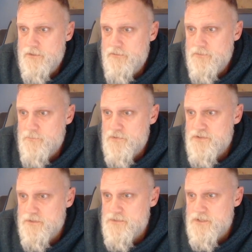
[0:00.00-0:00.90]
for most of
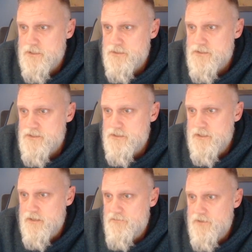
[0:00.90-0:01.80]
those guns.
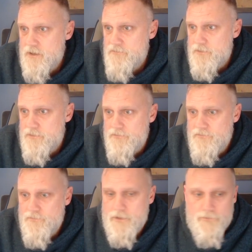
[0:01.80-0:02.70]
Yeah, 5 for
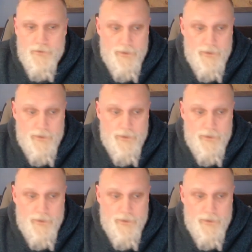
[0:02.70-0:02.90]
43.